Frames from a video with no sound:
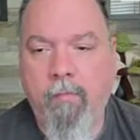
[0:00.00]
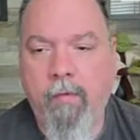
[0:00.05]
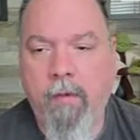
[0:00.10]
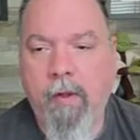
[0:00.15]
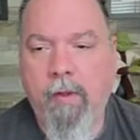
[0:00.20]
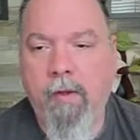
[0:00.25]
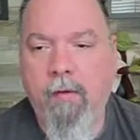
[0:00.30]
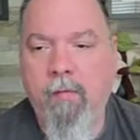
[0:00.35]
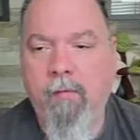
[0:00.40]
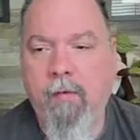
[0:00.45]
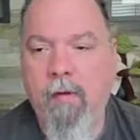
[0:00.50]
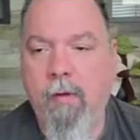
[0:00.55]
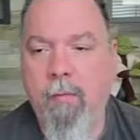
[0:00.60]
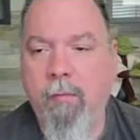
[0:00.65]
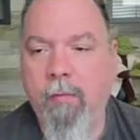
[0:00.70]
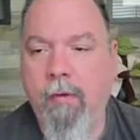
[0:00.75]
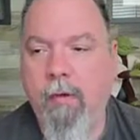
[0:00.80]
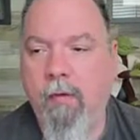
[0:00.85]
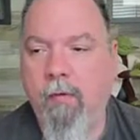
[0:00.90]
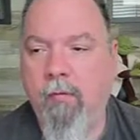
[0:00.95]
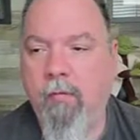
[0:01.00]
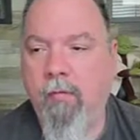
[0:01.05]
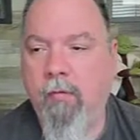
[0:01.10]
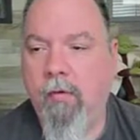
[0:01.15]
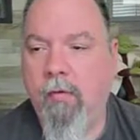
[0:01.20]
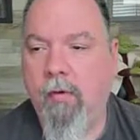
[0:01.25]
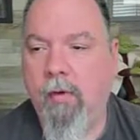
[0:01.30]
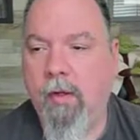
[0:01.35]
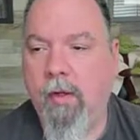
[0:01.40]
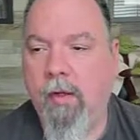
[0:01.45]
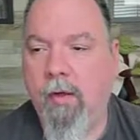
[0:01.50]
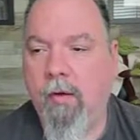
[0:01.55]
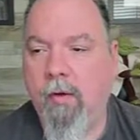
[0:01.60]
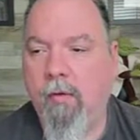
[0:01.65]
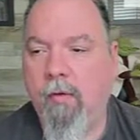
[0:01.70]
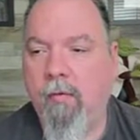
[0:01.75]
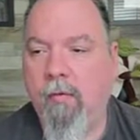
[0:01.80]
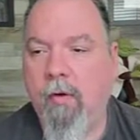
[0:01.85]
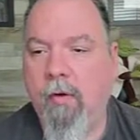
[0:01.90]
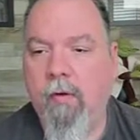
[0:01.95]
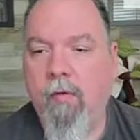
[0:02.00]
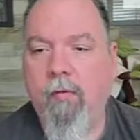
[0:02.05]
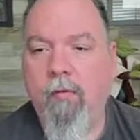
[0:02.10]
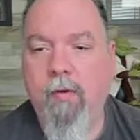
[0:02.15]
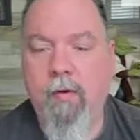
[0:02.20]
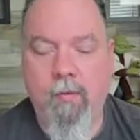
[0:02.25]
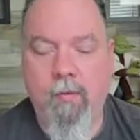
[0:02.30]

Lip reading: And these companies, I'll use an